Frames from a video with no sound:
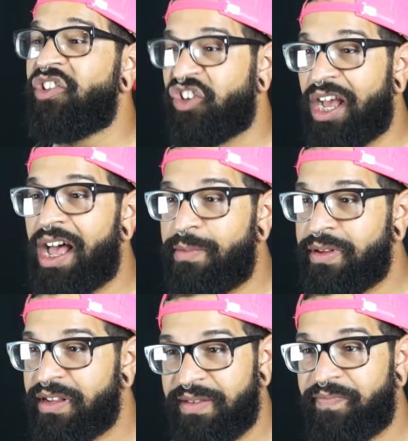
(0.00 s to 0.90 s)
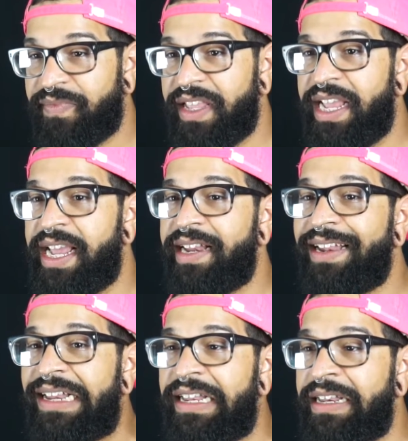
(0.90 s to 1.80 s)
job, and
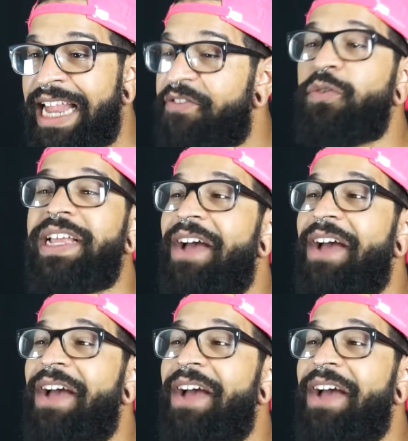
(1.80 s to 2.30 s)
never really